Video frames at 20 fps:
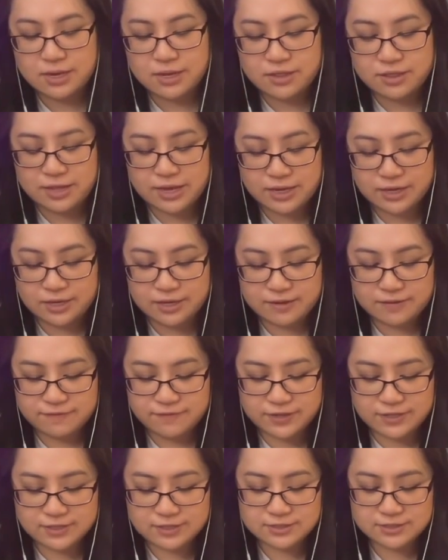that give
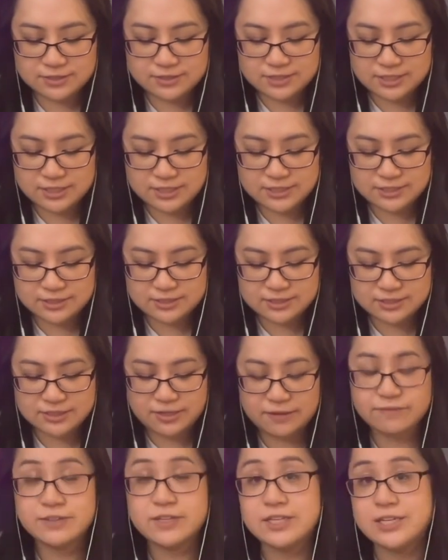us 10, 7,
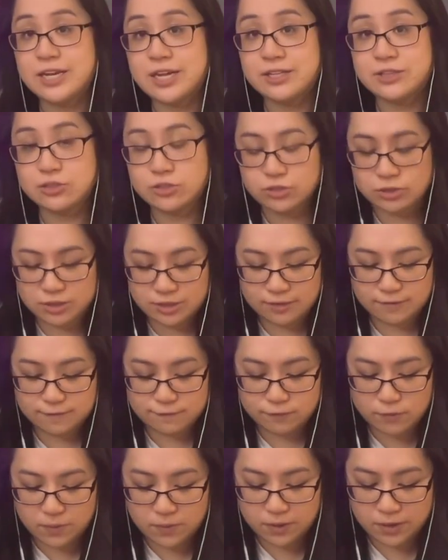and
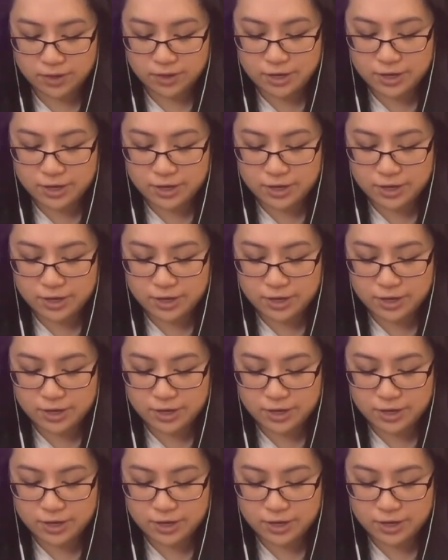34.